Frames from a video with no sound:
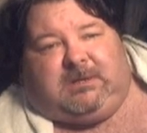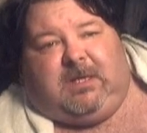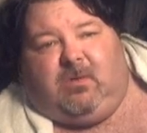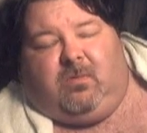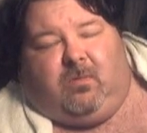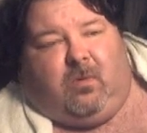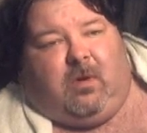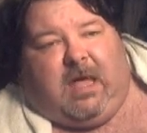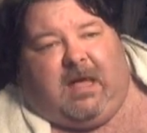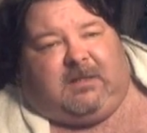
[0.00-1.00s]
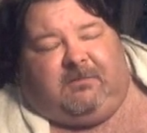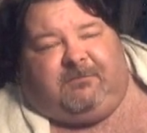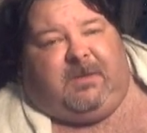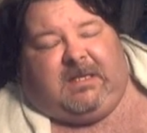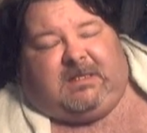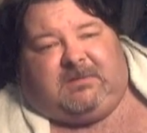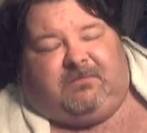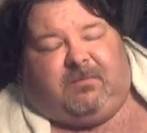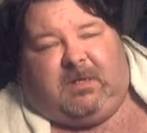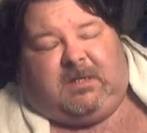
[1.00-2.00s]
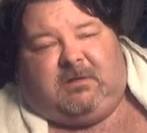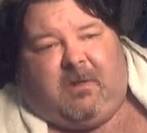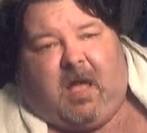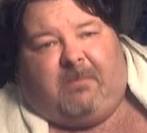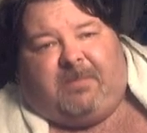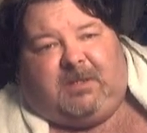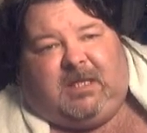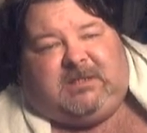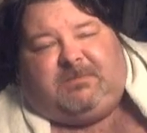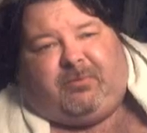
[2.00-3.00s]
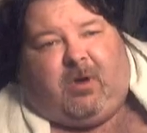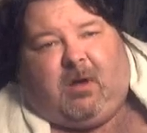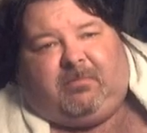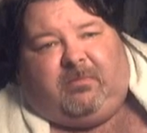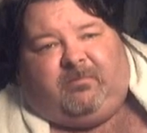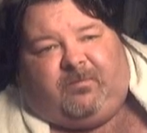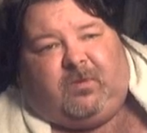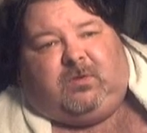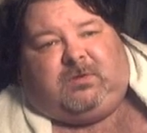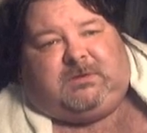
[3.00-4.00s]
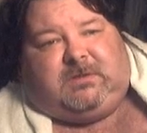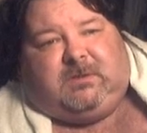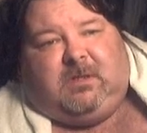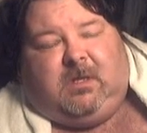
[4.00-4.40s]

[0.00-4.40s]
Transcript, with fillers: So we'll have to fix friggin' the population problem first.